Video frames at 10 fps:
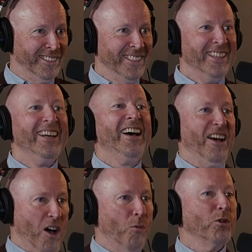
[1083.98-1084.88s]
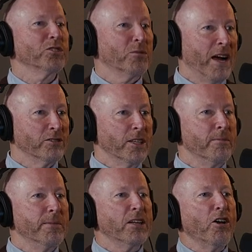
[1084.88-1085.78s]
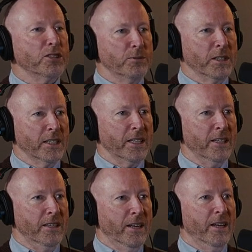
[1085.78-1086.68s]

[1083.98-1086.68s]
right. a world around him. But ultimately,